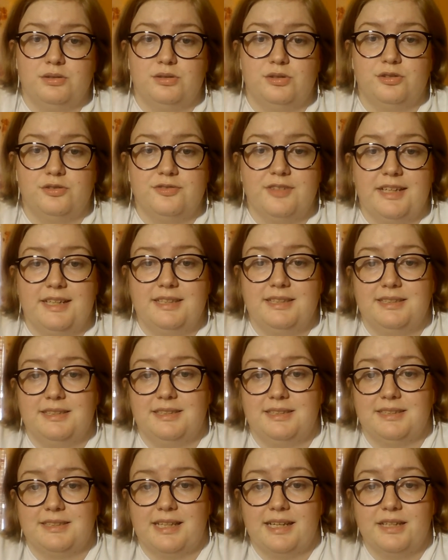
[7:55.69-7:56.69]

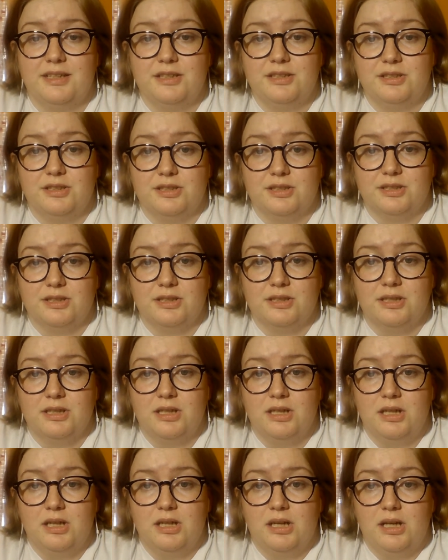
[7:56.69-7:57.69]
Gervase's character
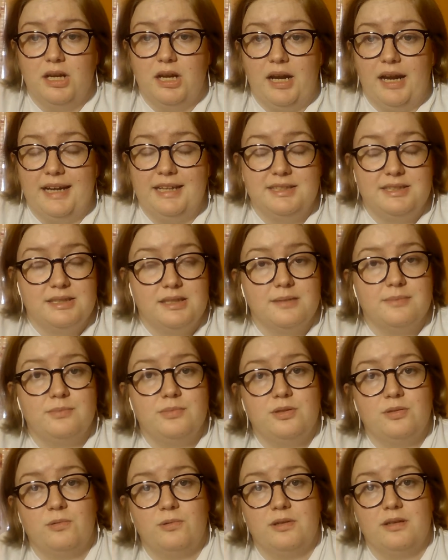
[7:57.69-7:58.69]
is some
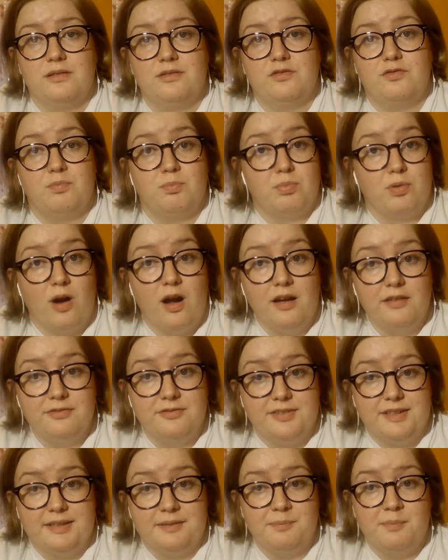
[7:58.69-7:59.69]
sort of
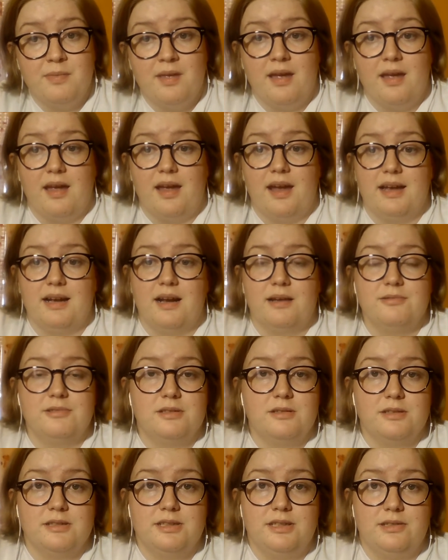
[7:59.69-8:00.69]
prophet, and I
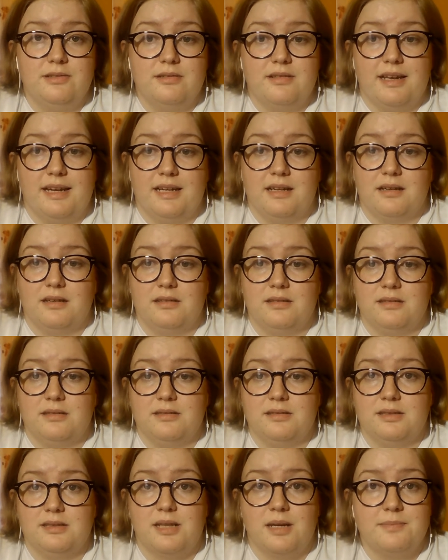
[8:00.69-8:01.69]
would argue
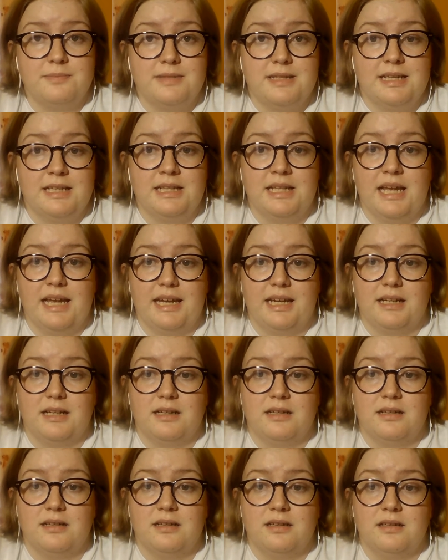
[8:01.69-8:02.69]
something
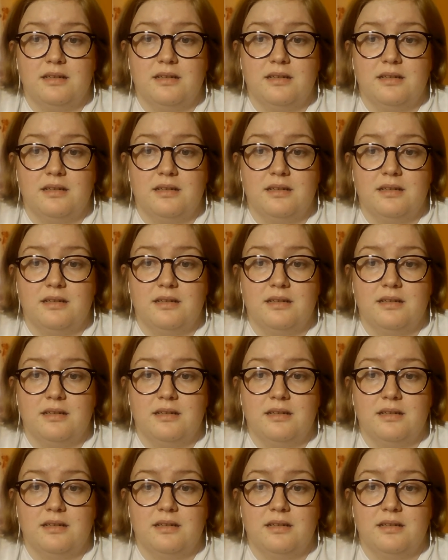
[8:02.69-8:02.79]
like